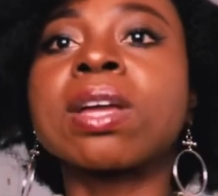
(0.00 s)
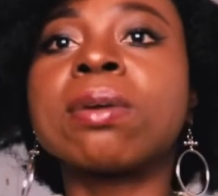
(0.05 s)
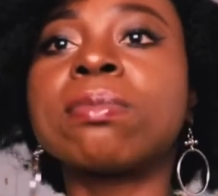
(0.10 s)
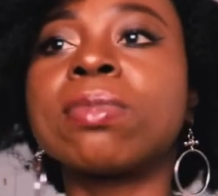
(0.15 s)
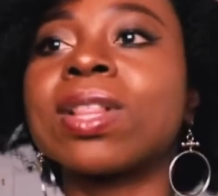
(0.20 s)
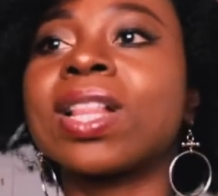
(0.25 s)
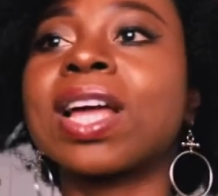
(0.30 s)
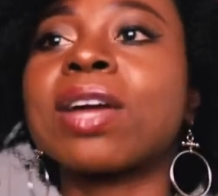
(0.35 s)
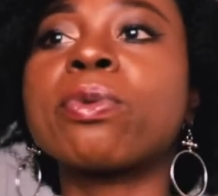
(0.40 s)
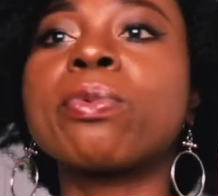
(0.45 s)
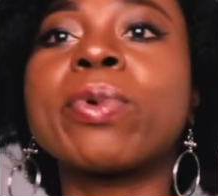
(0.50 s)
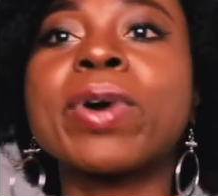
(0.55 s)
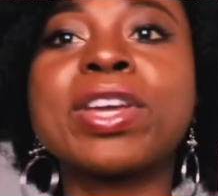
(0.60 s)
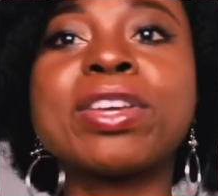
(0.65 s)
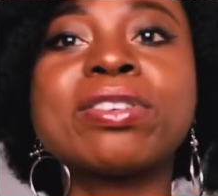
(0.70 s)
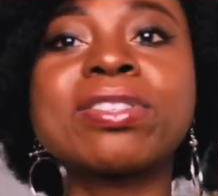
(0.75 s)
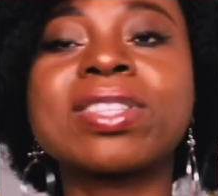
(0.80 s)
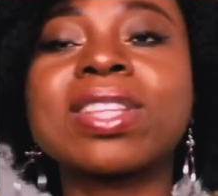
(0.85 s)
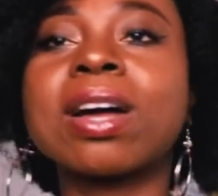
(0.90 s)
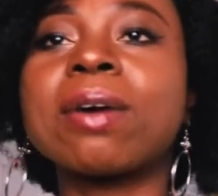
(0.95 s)
But like when
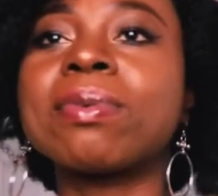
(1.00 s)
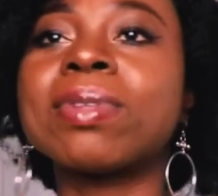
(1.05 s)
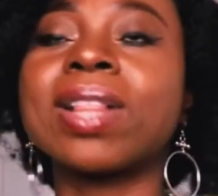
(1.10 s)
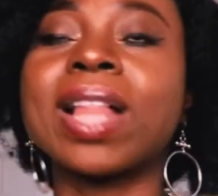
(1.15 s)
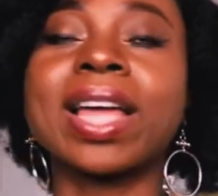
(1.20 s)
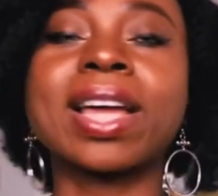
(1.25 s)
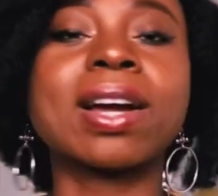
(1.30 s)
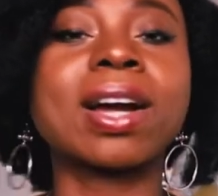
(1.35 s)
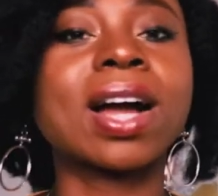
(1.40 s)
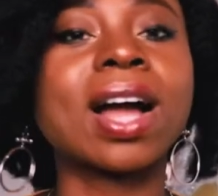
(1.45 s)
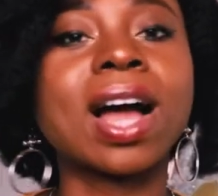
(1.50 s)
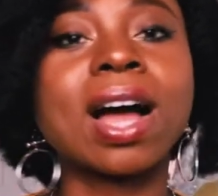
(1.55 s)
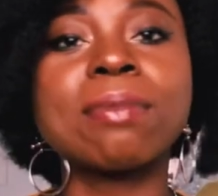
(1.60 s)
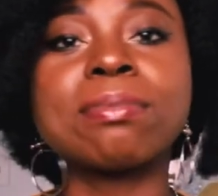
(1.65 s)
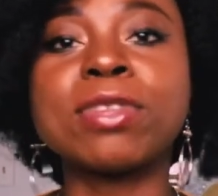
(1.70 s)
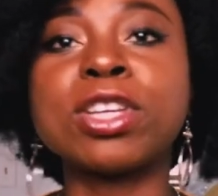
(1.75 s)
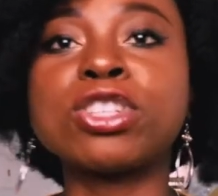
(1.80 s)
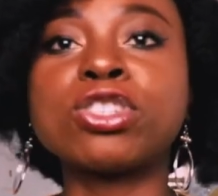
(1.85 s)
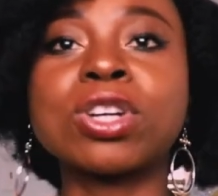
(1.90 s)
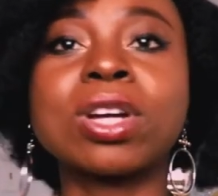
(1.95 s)
you start with like
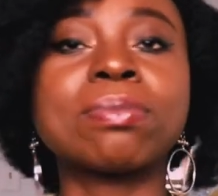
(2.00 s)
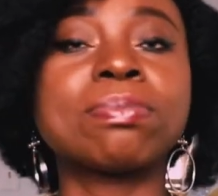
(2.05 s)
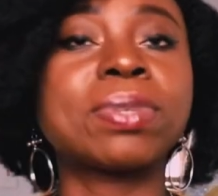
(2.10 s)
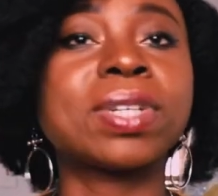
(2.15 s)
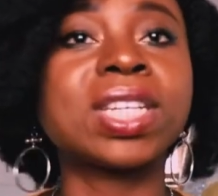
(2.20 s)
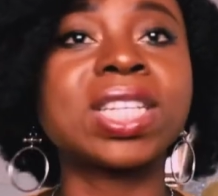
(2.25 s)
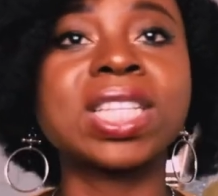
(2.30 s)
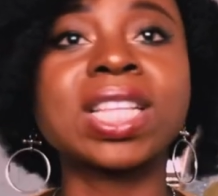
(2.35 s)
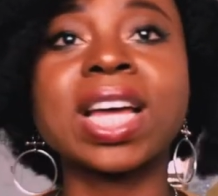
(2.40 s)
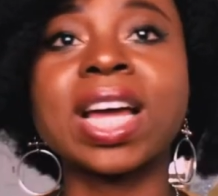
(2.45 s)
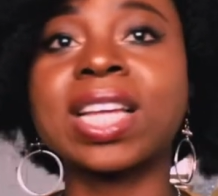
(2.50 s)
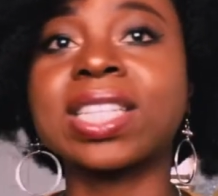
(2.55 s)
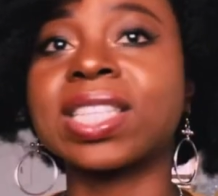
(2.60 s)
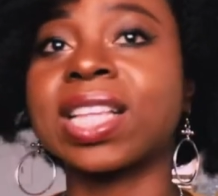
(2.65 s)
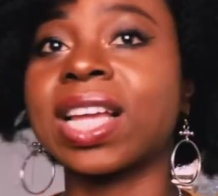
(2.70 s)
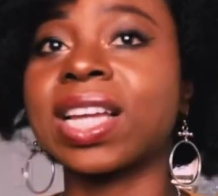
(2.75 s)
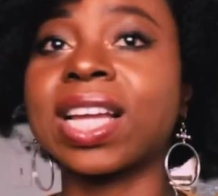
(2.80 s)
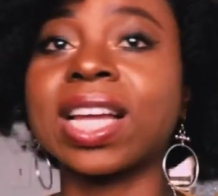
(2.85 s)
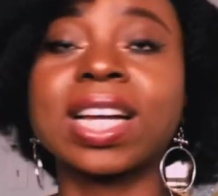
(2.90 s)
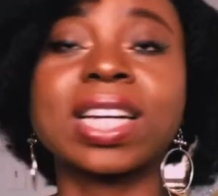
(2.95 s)
calm nature and being nice,
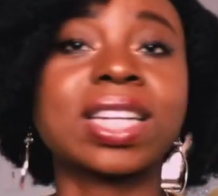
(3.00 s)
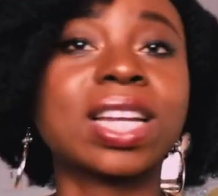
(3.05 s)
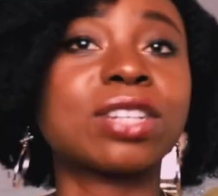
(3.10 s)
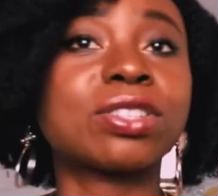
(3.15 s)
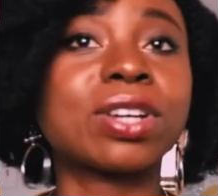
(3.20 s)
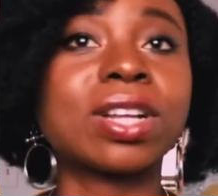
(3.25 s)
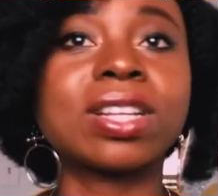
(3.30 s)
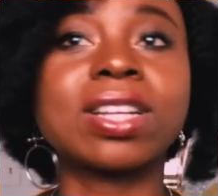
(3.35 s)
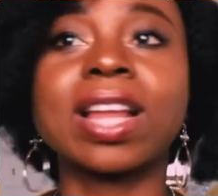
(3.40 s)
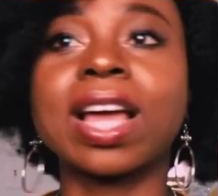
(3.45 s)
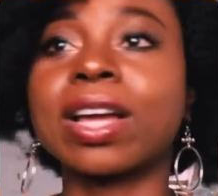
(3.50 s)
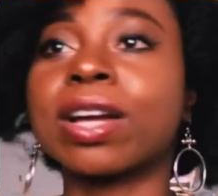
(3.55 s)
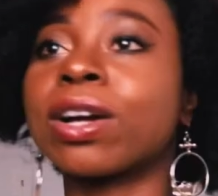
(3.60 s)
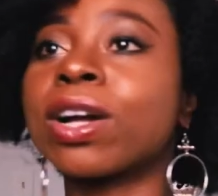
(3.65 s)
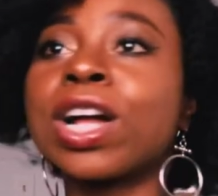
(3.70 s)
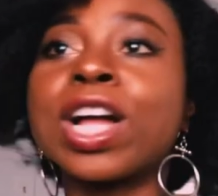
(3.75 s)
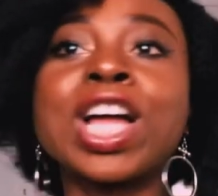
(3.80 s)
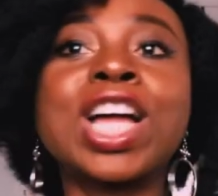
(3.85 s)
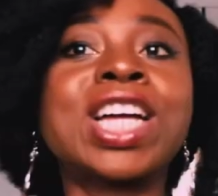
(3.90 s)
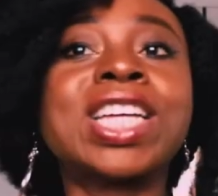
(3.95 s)
like you can actually like
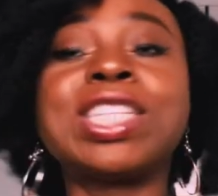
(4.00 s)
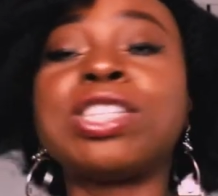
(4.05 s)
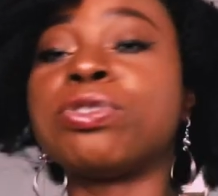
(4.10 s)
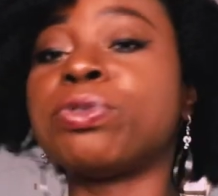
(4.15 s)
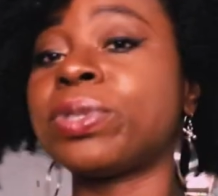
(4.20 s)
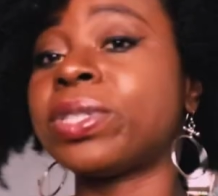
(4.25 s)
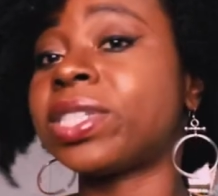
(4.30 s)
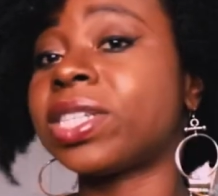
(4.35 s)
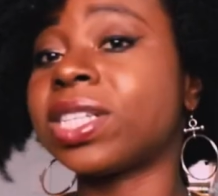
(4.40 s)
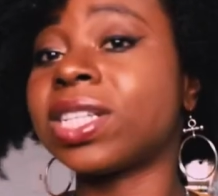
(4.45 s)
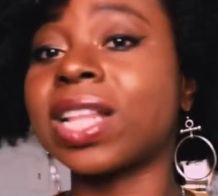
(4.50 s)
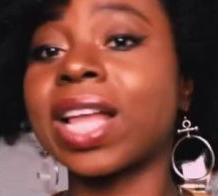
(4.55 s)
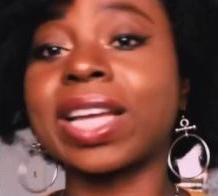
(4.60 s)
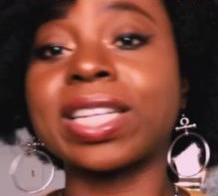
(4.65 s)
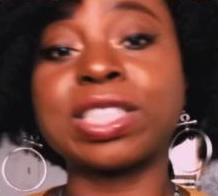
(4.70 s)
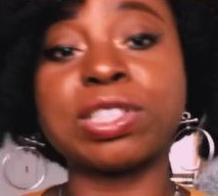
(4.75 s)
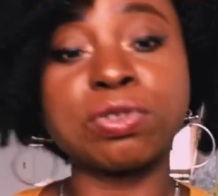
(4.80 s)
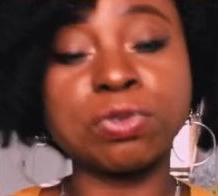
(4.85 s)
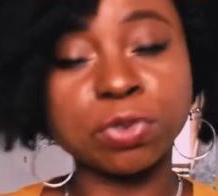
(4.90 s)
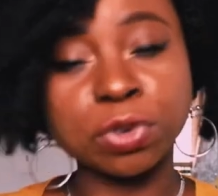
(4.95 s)
you see
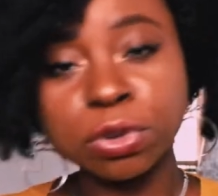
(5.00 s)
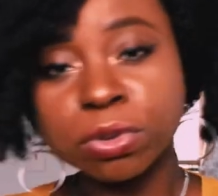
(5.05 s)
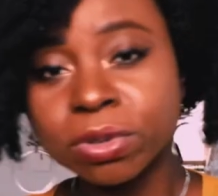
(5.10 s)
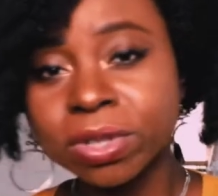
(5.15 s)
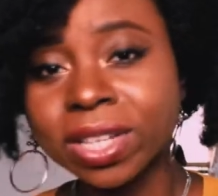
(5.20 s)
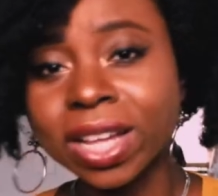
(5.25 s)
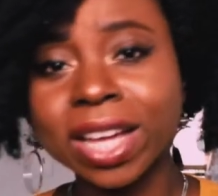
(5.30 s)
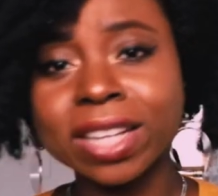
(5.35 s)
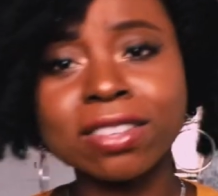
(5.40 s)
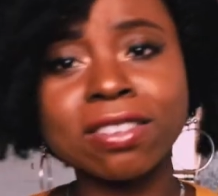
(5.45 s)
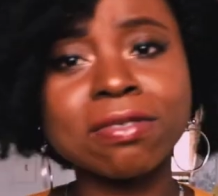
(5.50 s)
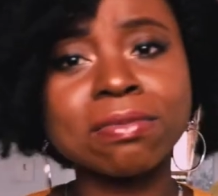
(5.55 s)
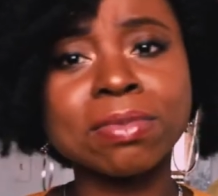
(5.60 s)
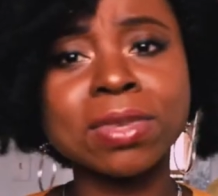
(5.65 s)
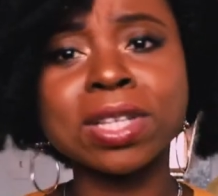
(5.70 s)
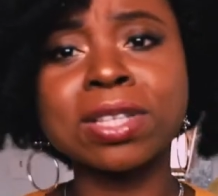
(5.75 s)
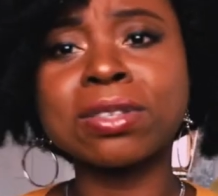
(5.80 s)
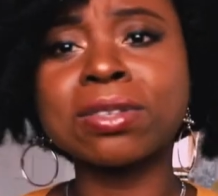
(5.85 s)
like the real side of me.